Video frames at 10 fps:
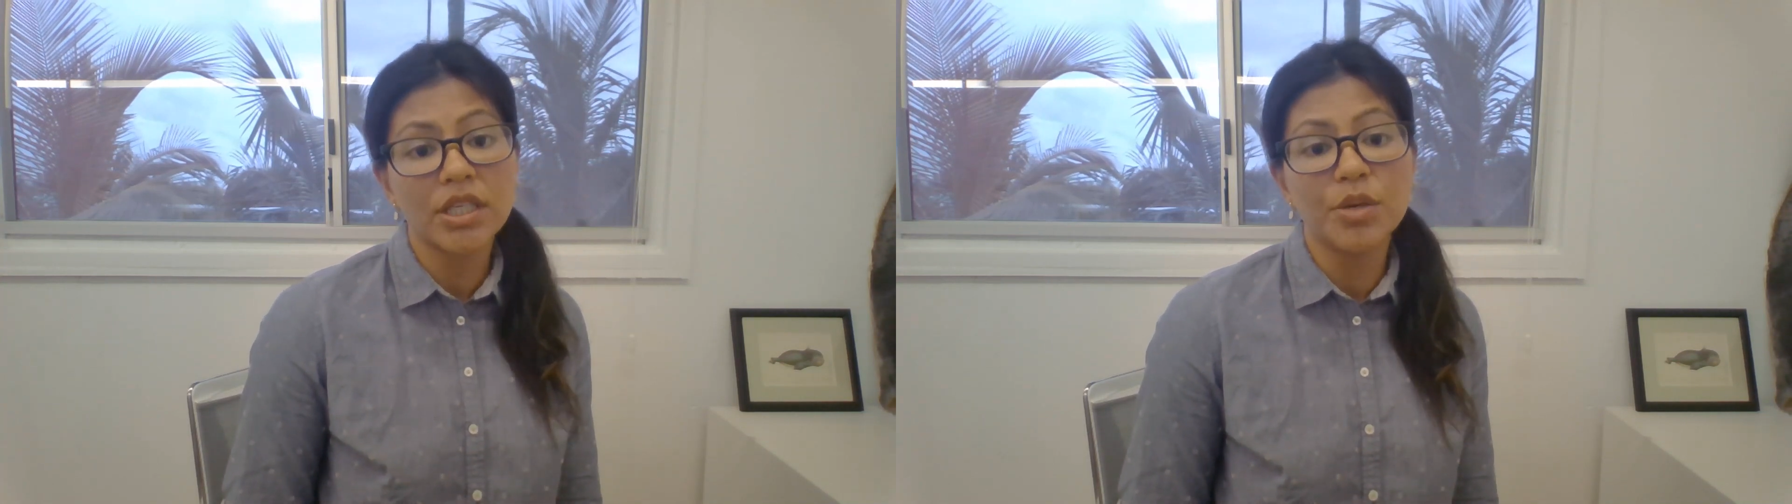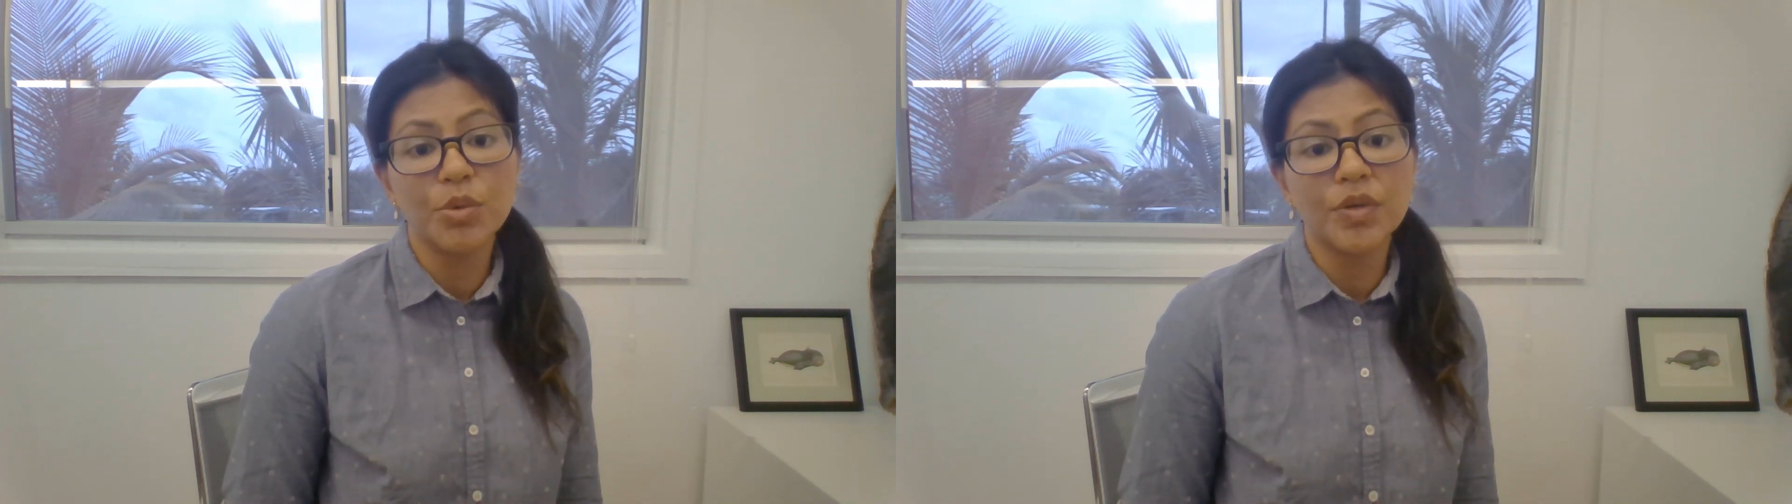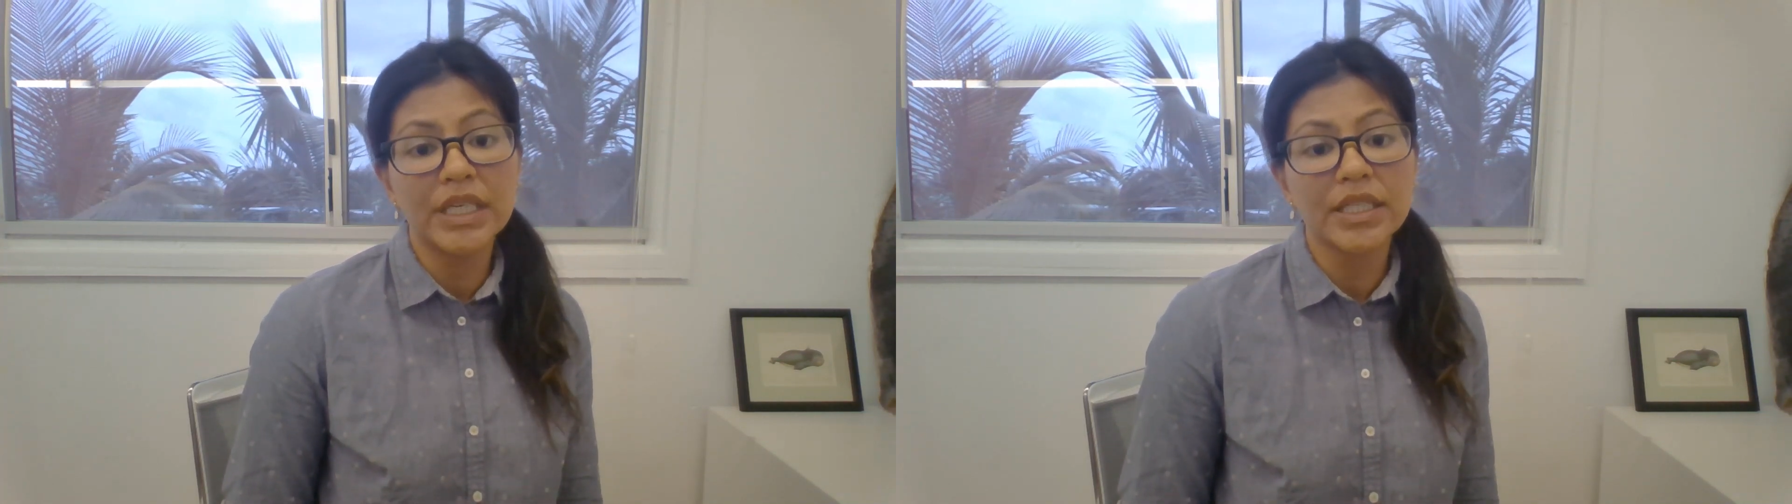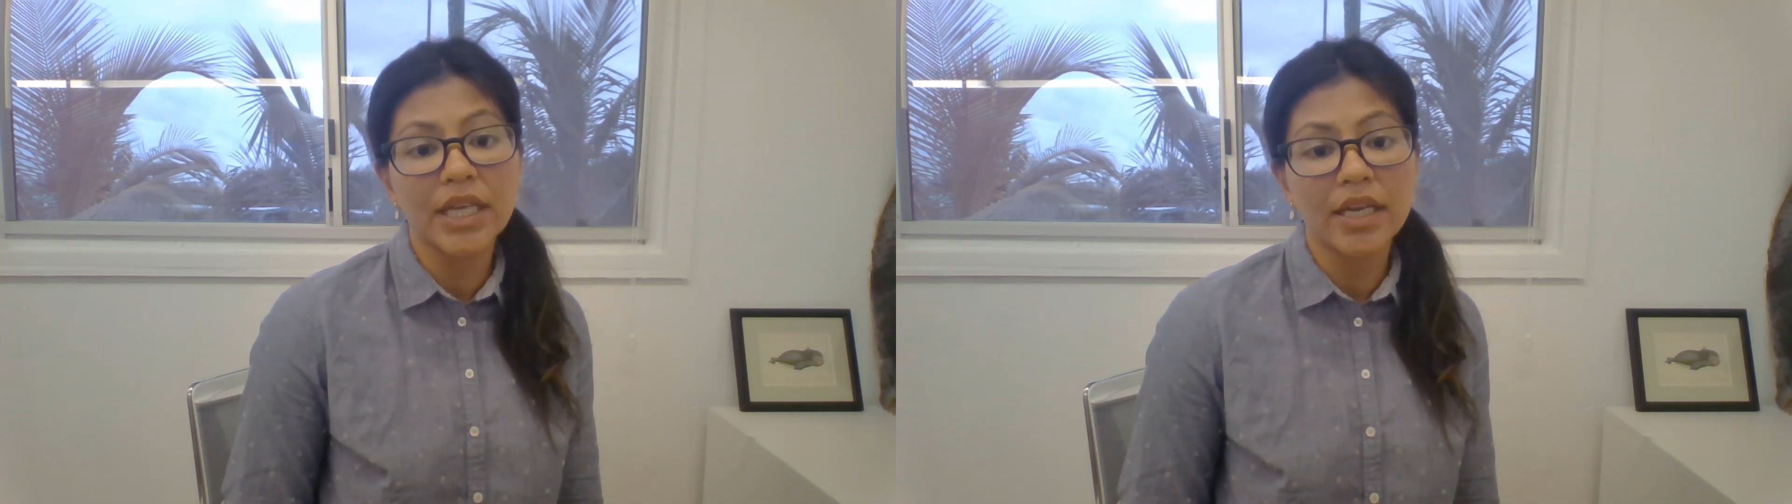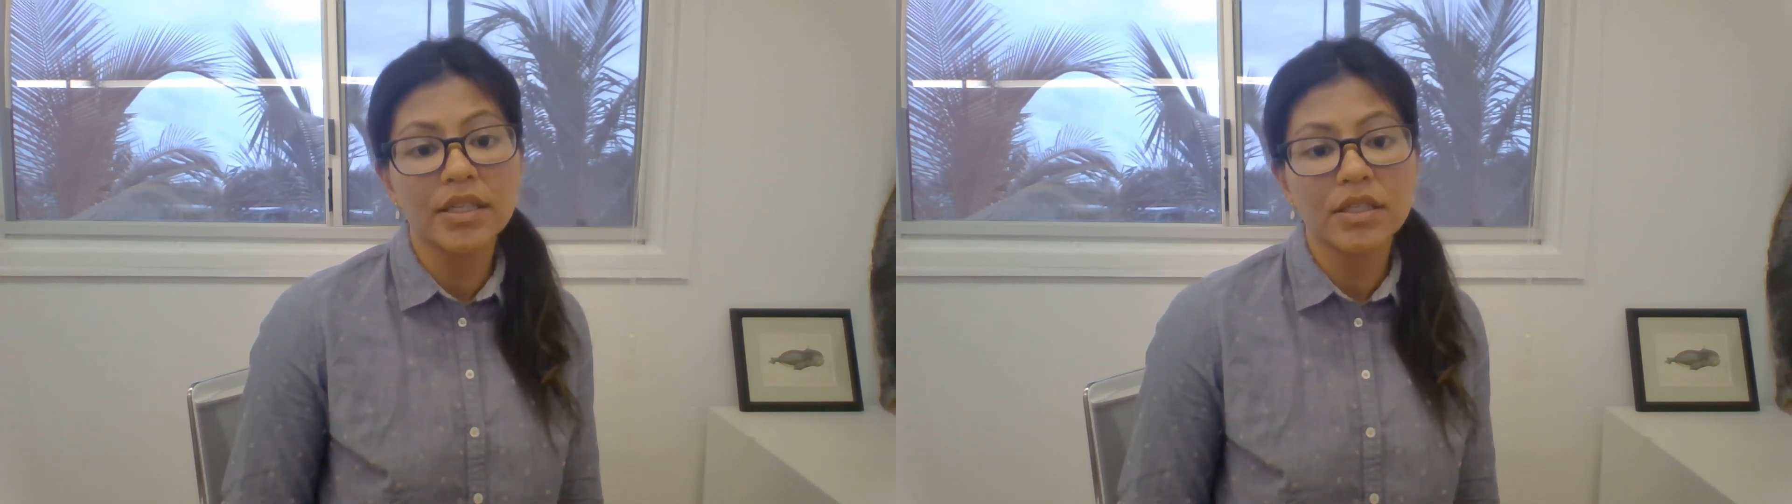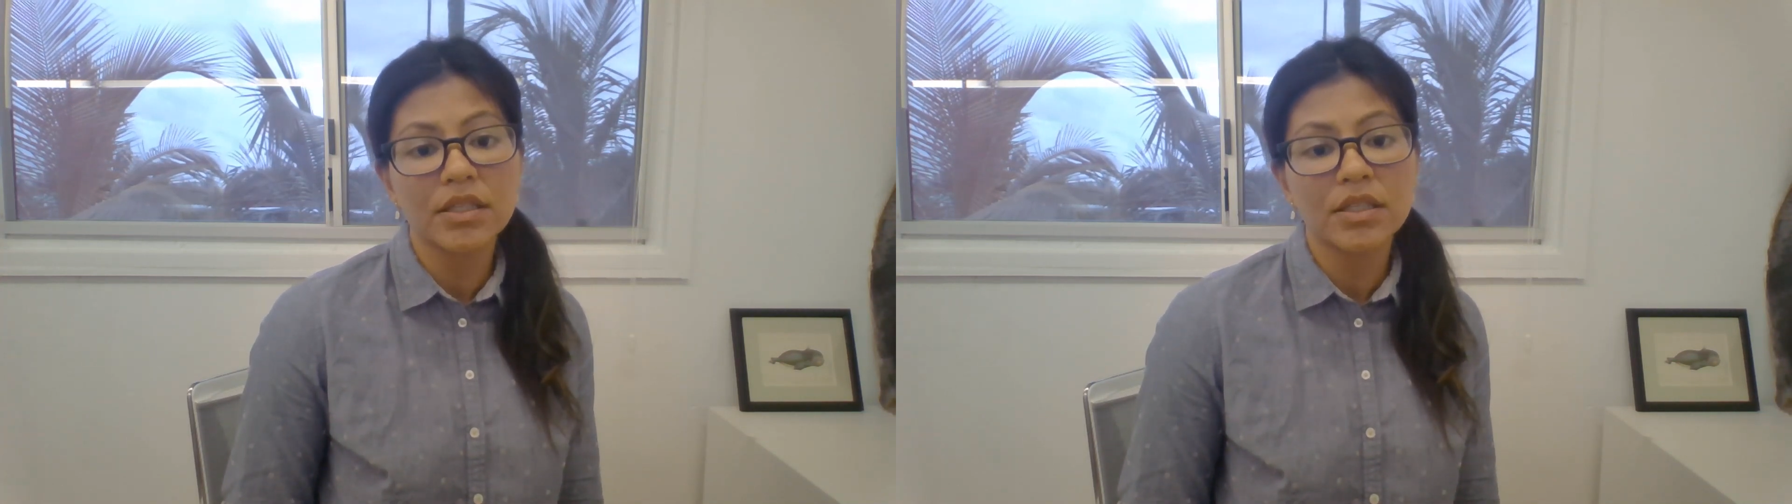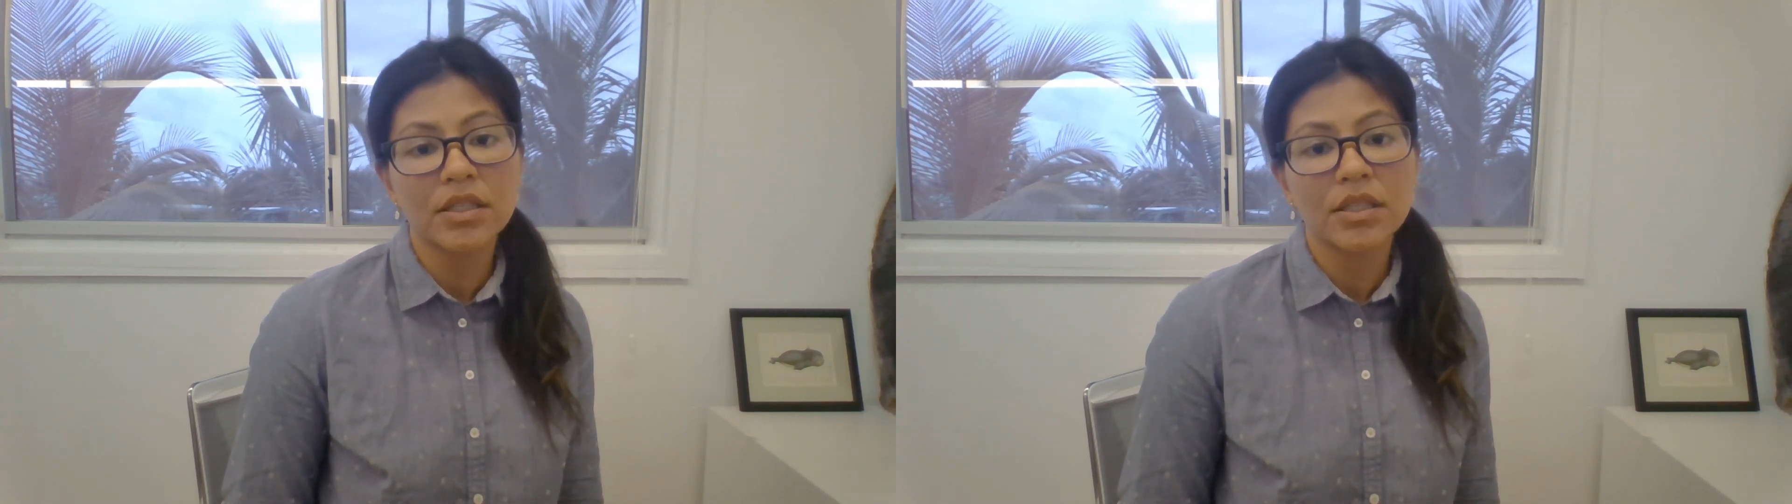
in marine science.